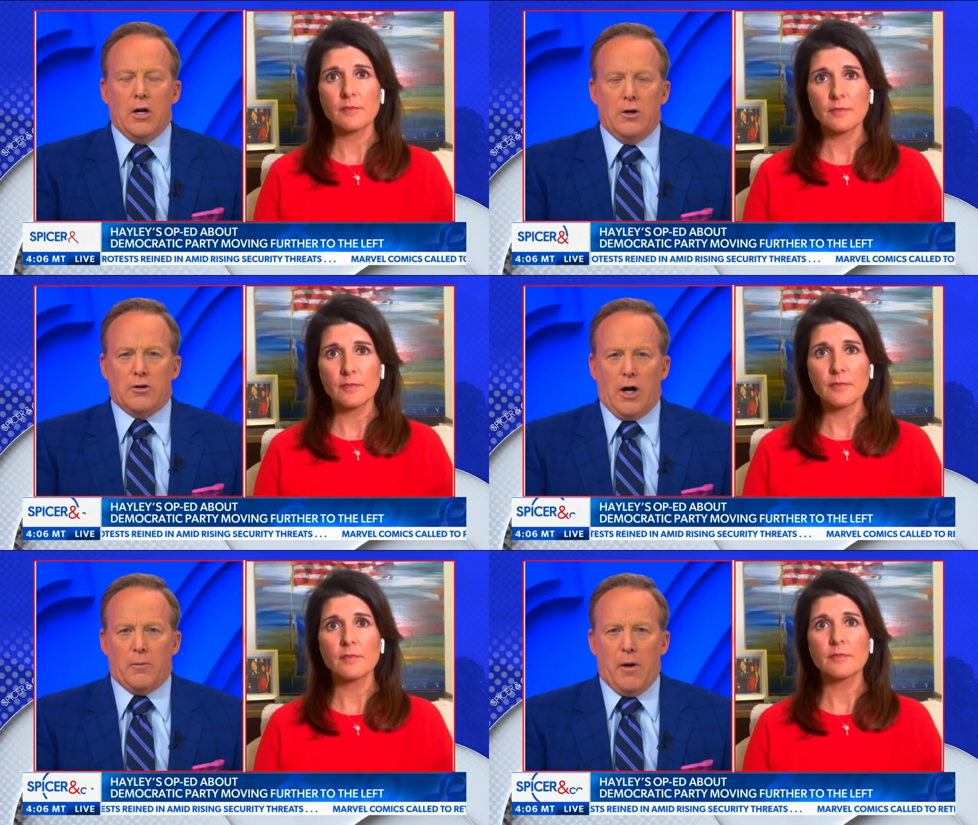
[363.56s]
Speaker 1: You
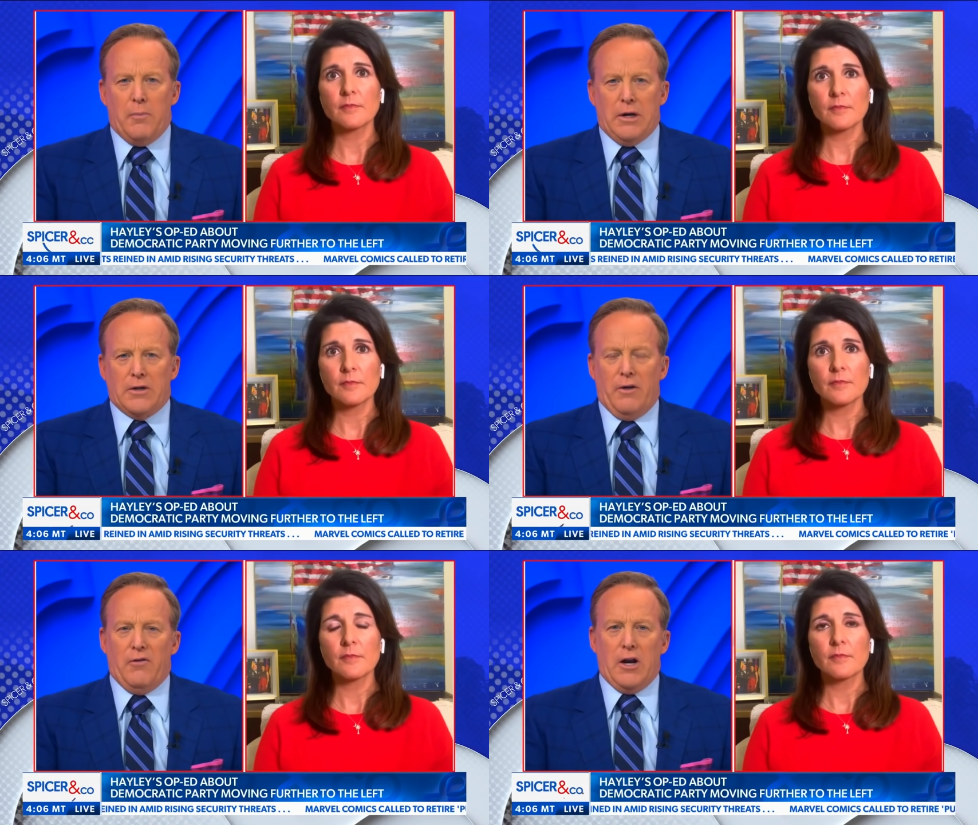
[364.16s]
talk about being
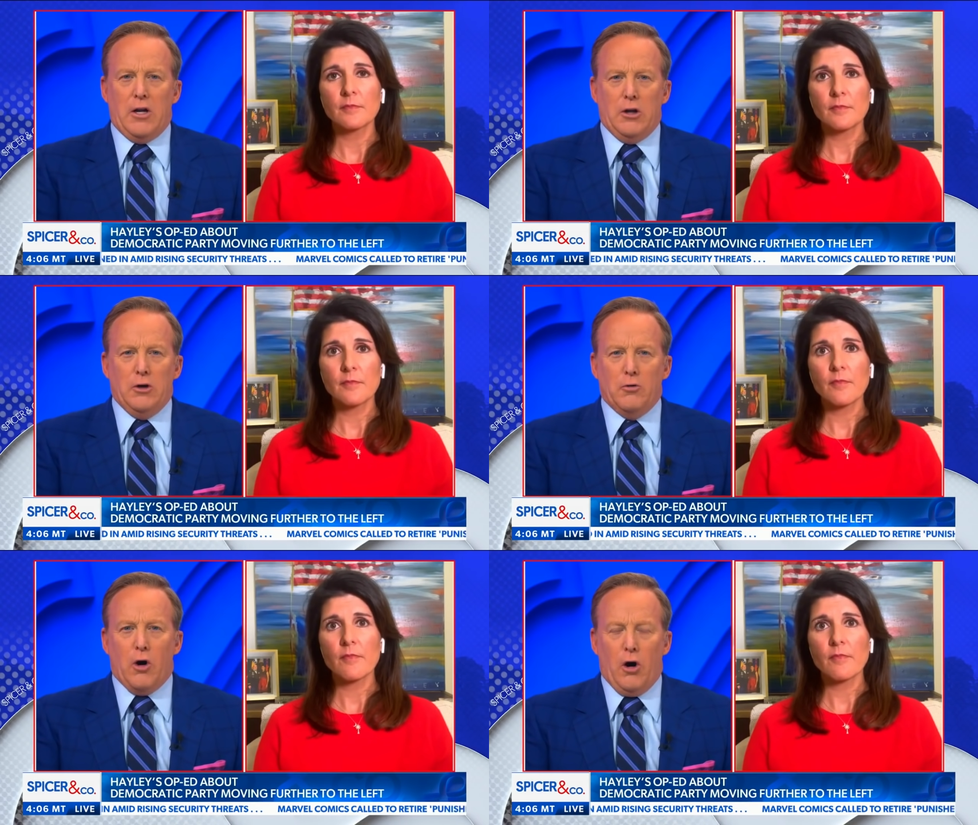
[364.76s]
tough on it.
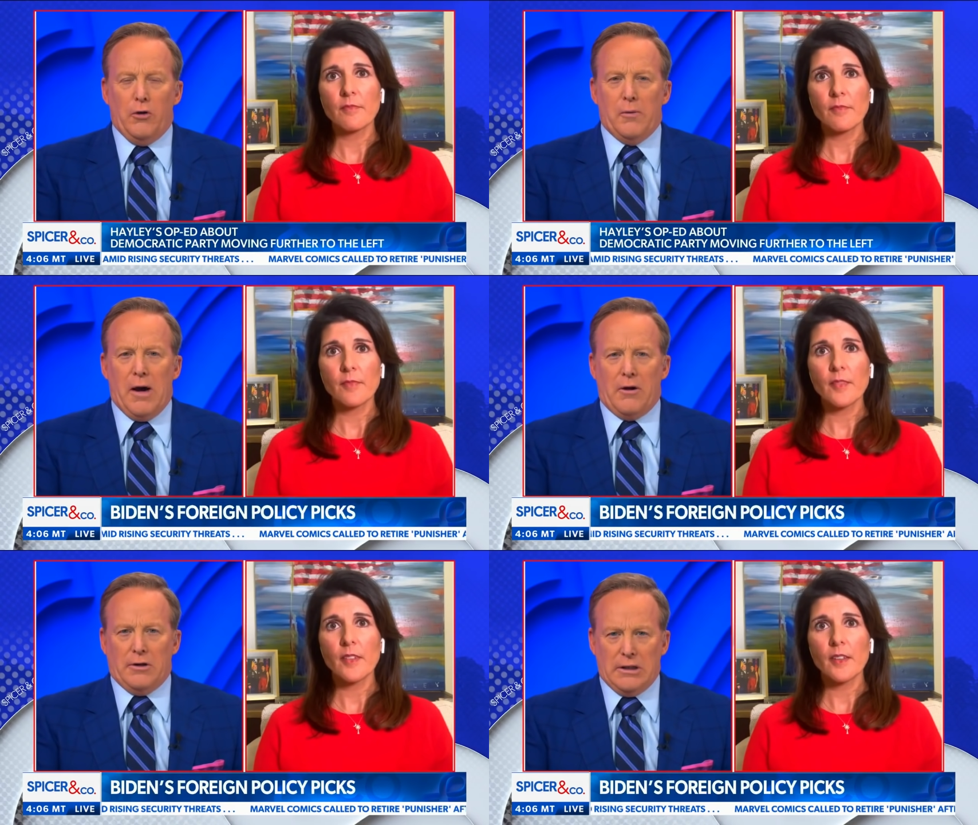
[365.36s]
You called them
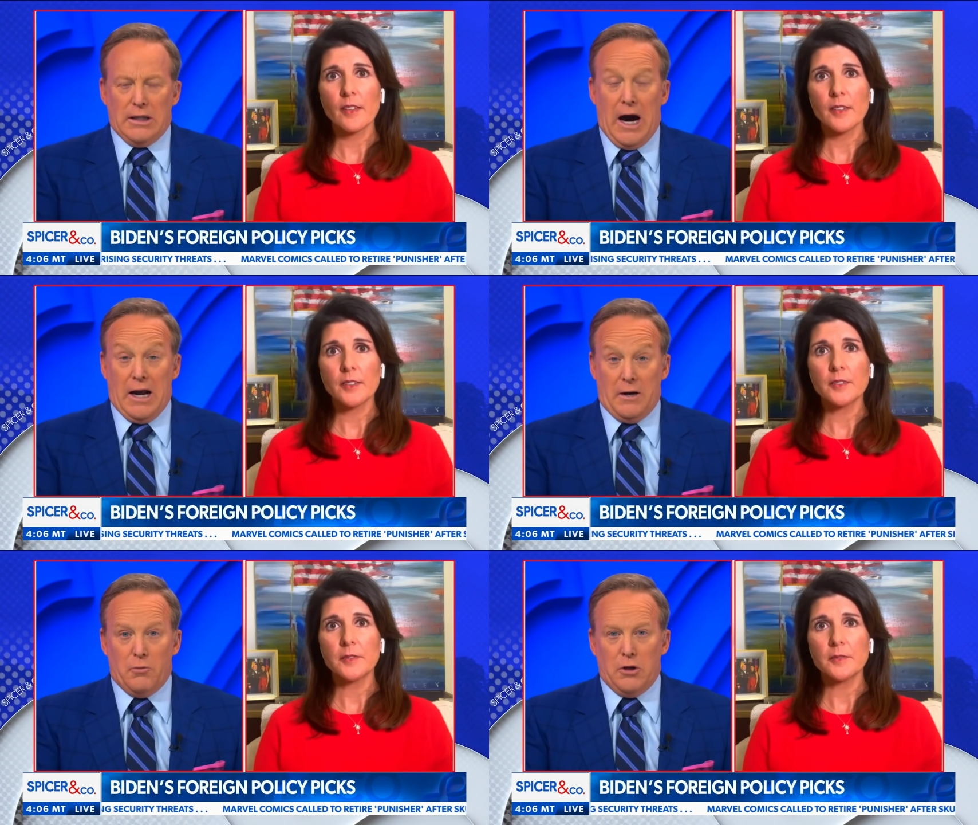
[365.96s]
out a
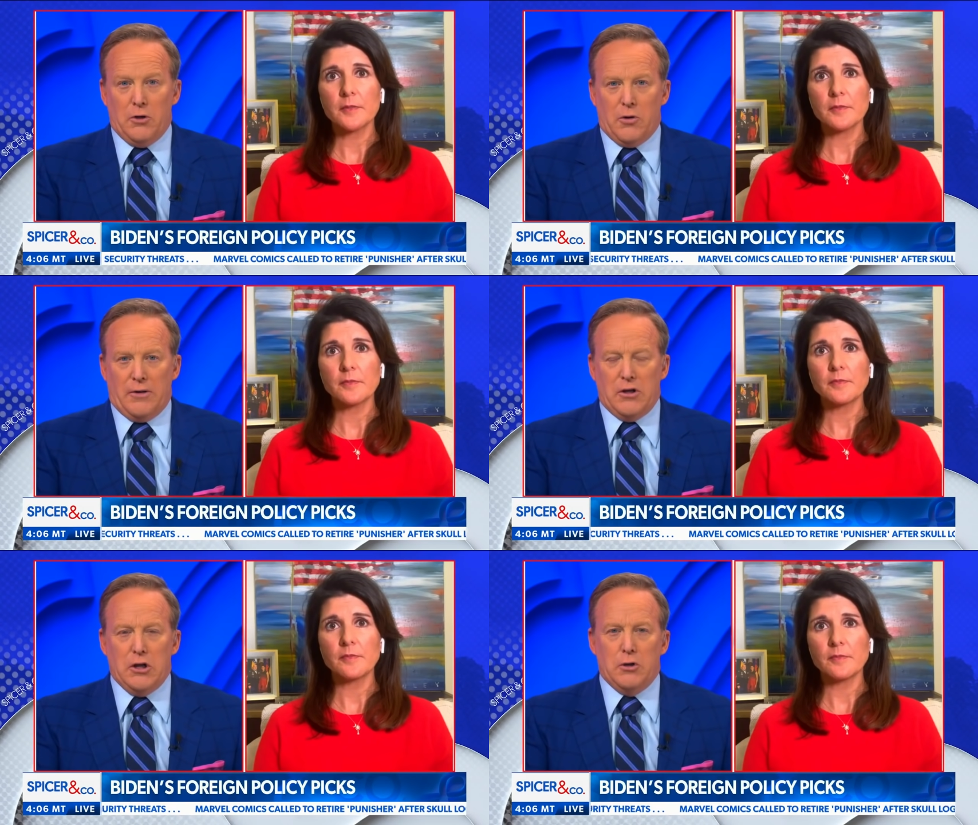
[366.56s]
lot when you were
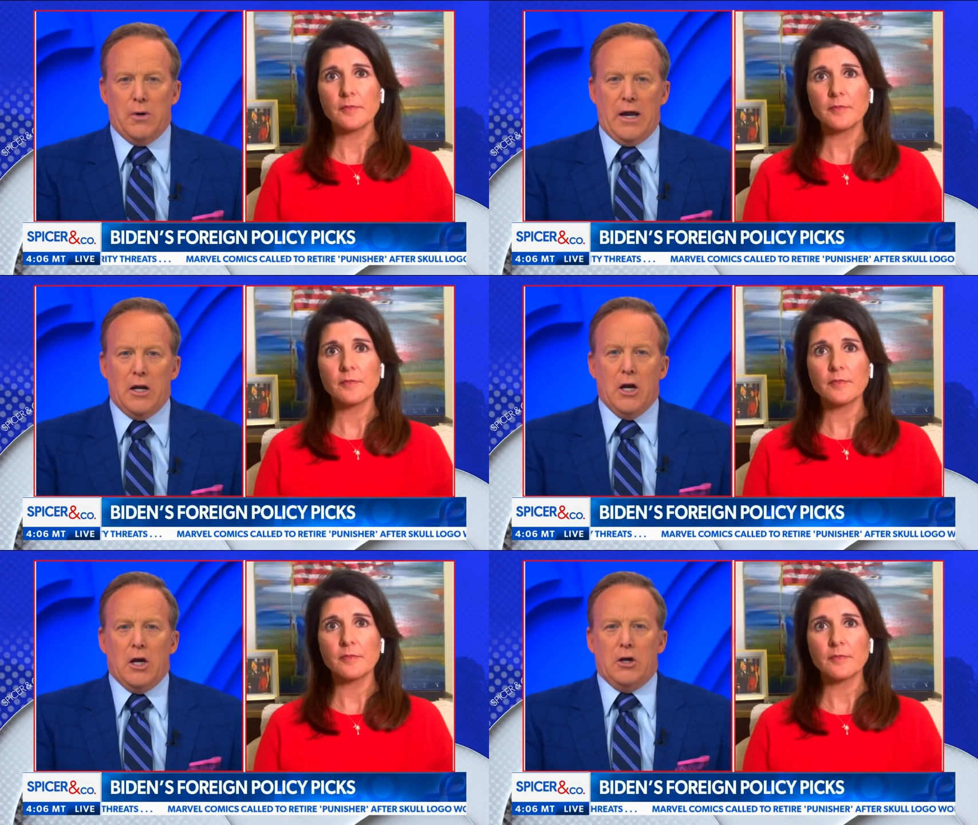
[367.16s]
at the U.N.
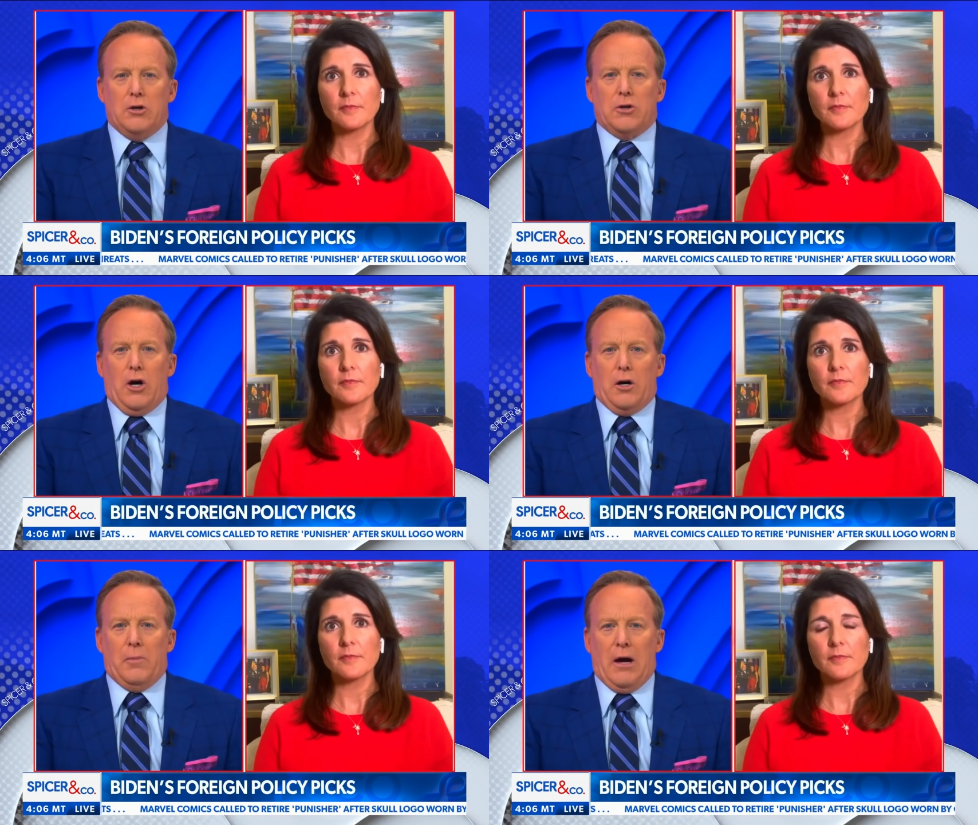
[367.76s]
You
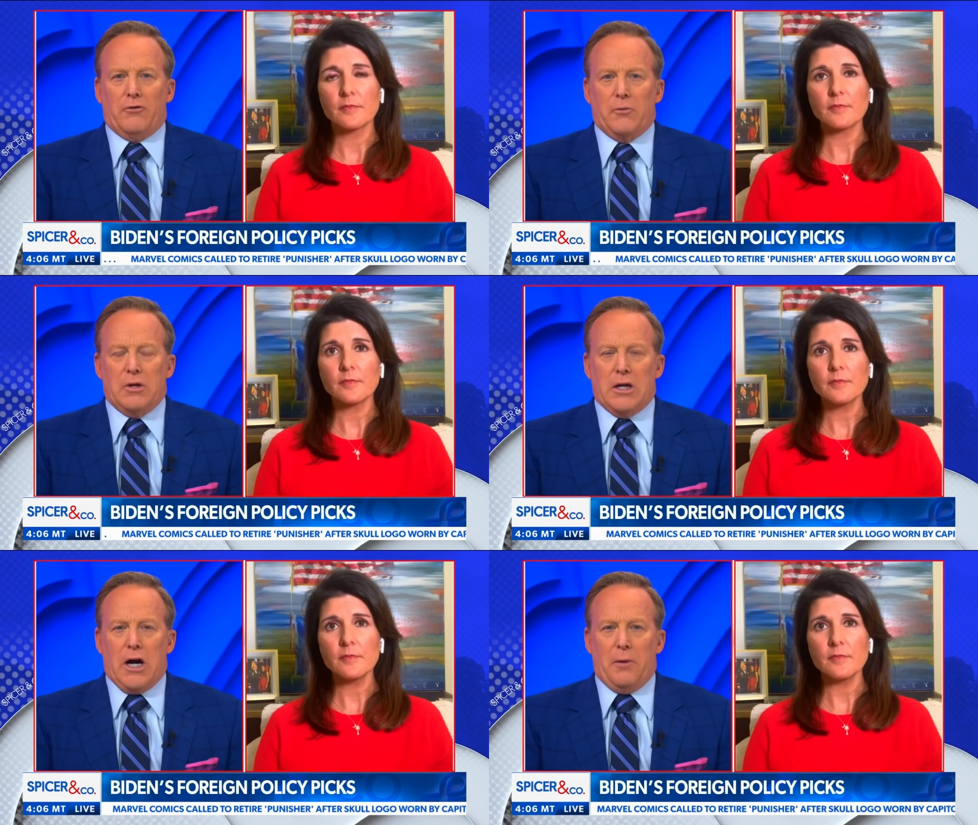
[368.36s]
talk about some of
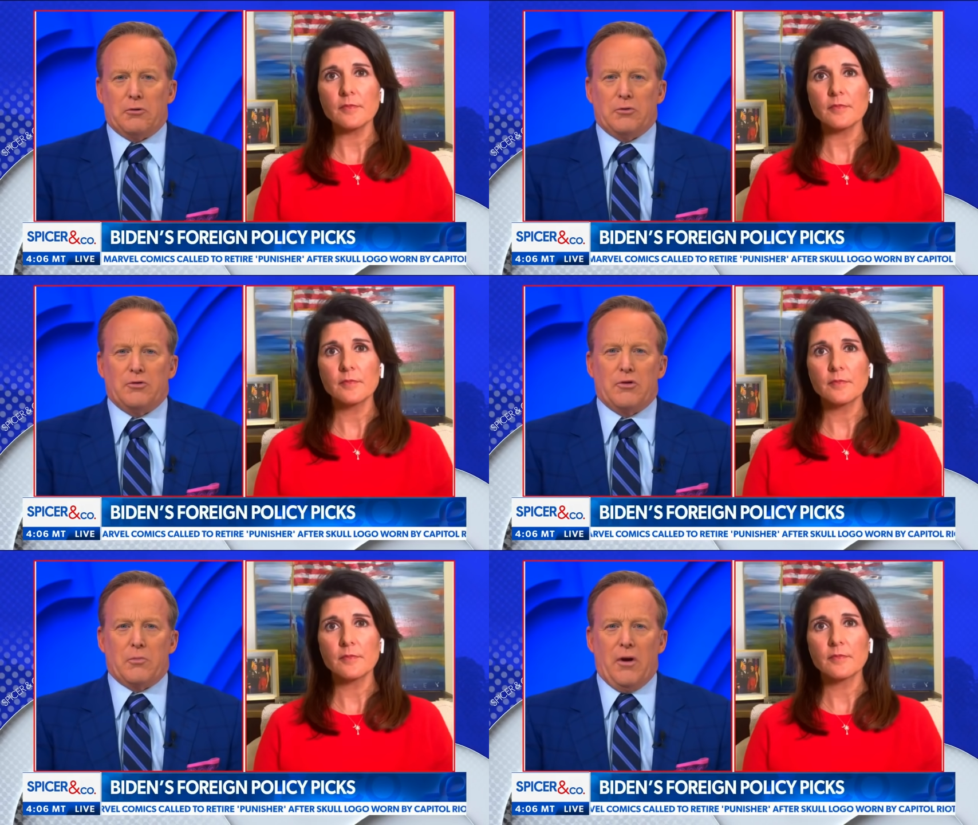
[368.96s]
the
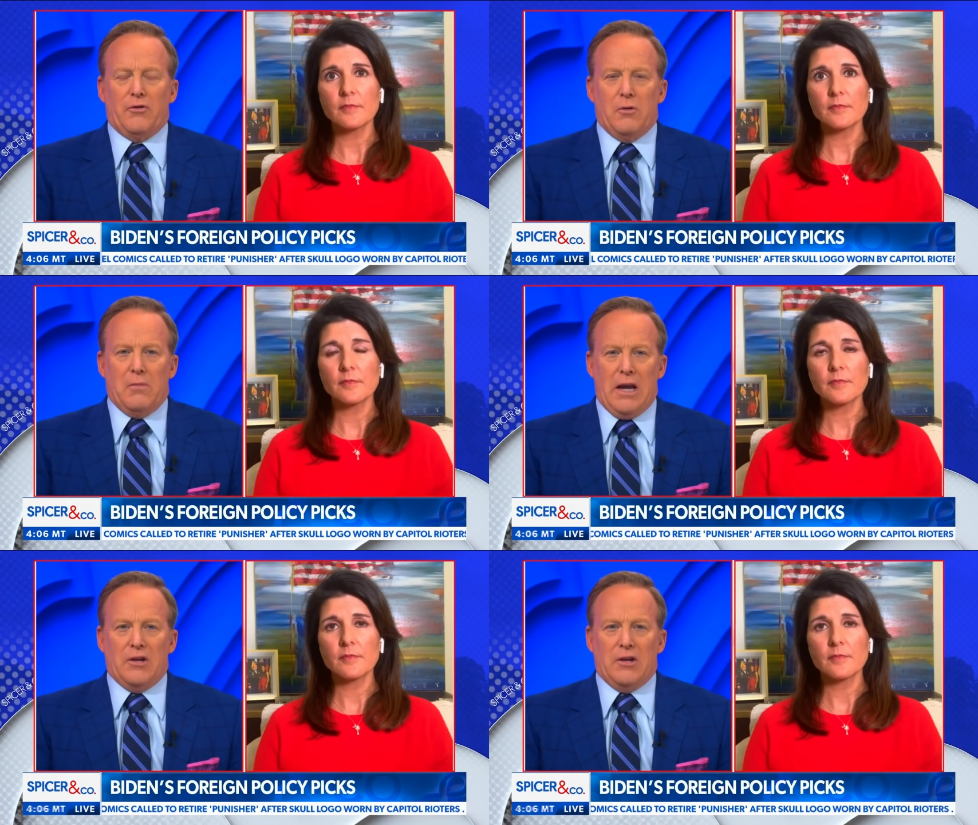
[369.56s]
accomplishments that the president made,